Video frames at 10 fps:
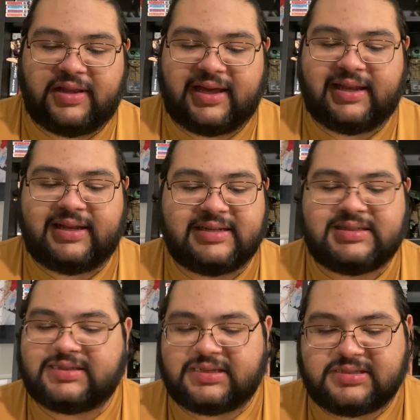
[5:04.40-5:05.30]
Island, has
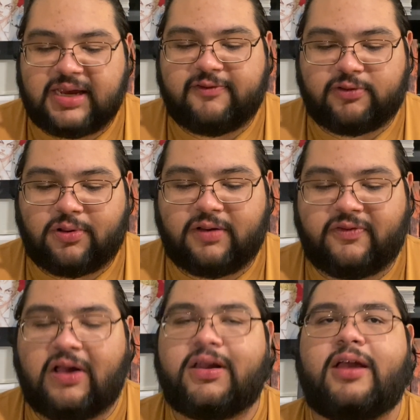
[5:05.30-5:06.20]
this insane flora and
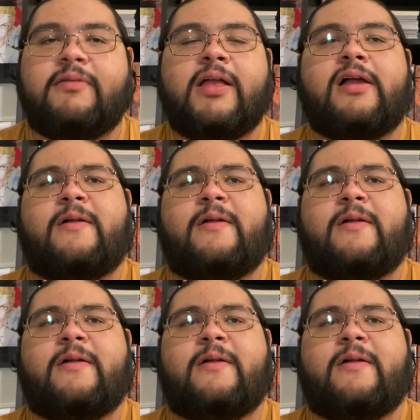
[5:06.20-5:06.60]
fauna.